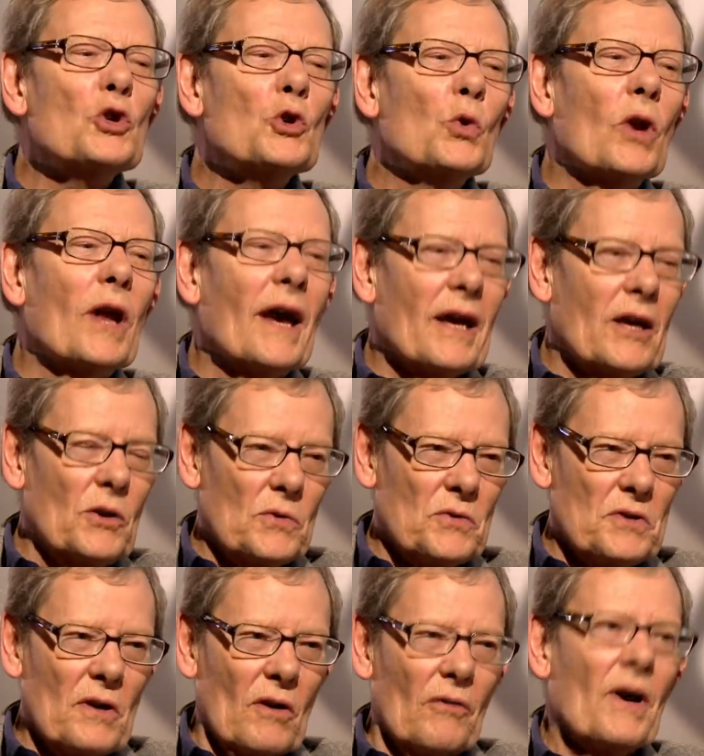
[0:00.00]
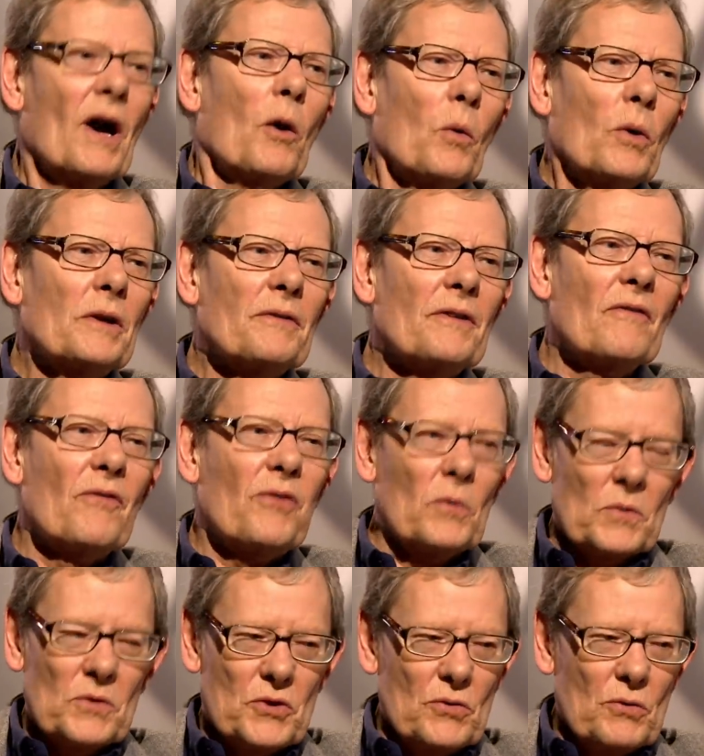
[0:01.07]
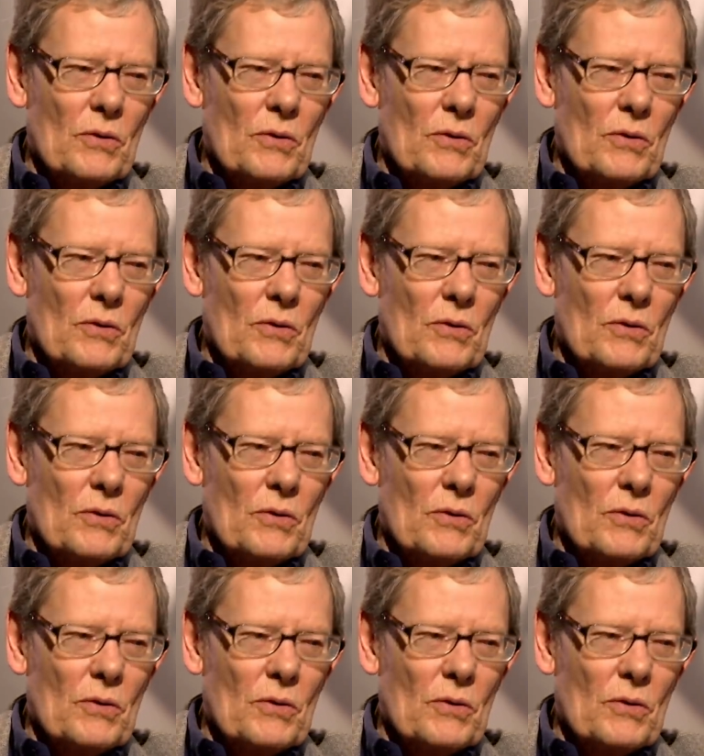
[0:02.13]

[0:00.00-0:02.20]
you like yourself? What have influenced